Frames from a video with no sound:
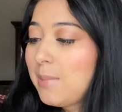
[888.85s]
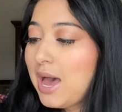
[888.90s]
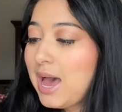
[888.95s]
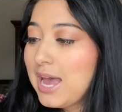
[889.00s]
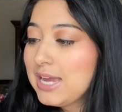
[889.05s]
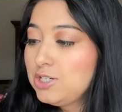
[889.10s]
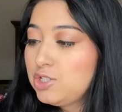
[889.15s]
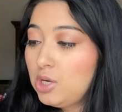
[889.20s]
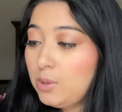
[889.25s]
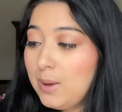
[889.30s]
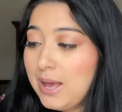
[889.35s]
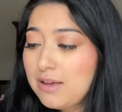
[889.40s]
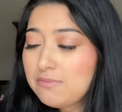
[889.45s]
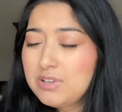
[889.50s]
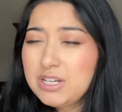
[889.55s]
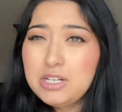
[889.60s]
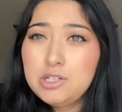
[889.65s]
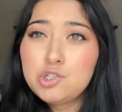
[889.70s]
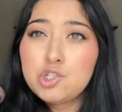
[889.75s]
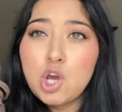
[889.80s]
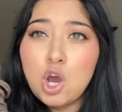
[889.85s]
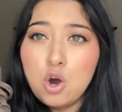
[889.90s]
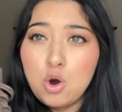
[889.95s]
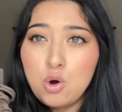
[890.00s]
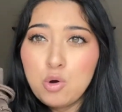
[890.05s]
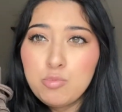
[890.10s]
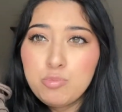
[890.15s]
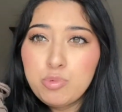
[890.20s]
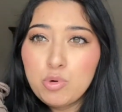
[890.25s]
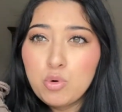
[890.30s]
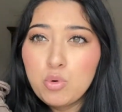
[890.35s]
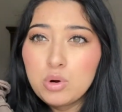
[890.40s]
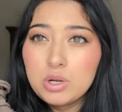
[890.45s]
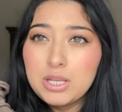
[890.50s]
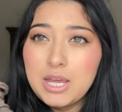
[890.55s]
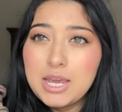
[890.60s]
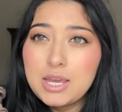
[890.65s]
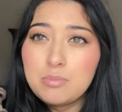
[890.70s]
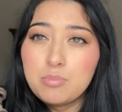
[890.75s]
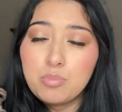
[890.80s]
I don't have any taupe or
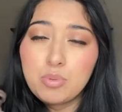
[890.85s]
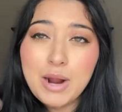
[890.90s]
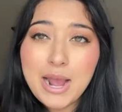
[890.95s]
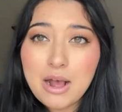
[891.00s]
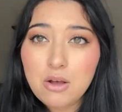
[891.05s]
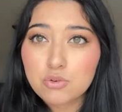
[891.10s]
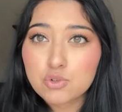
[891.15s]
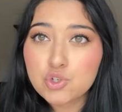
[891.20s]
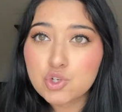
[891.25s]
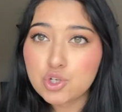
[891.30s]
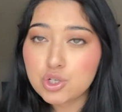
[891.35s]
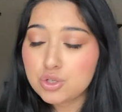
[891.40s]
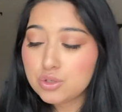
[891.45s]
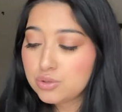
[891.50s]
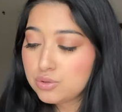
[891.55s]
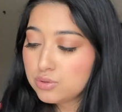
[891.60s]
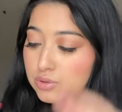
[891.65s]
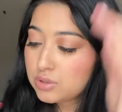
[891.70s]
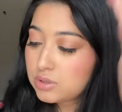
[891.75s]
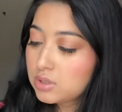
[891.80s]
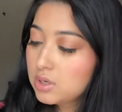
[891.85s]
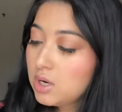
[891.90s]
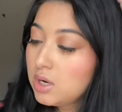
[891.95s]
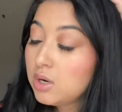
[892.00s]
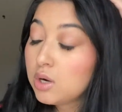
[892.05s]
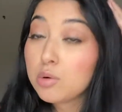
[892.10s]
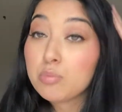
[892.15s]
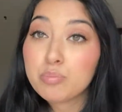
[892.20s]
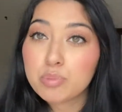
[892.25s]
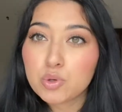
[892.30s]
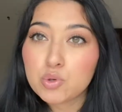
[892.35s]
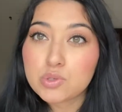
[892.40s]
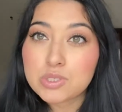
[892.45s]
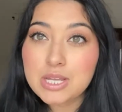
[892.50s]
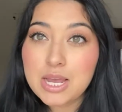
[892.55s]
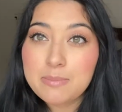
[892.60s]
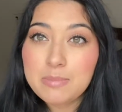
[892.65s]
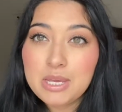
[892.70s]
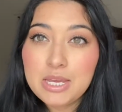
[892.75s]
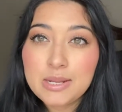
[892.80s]
like brown shoes or boots,
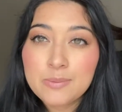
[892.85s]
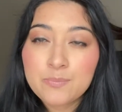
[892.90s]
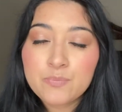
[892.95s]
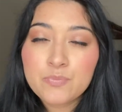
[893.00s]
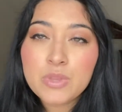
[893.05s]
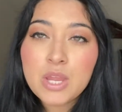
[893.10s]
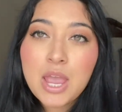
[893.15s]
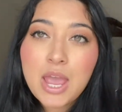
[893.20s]
I mean.